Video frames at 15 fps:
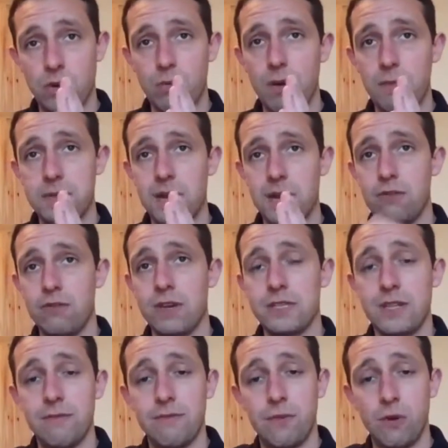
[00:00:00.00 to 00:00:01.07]
your website address,
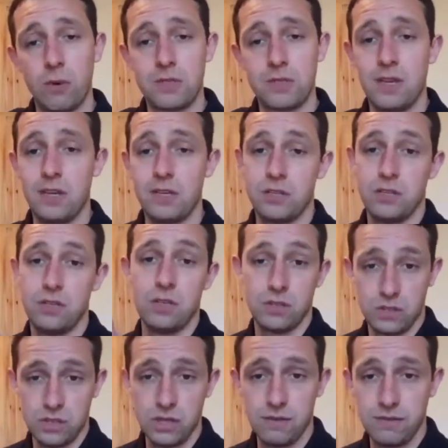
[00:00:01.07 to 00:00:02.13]
and then forward slash the
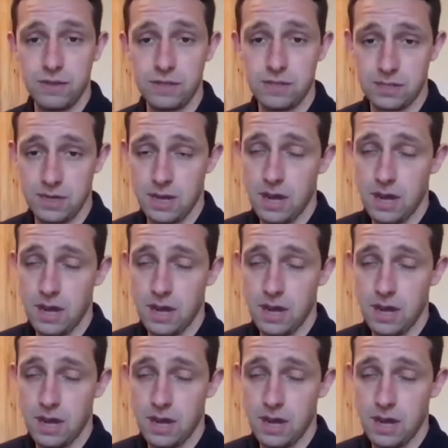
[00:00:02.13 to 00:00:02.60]
service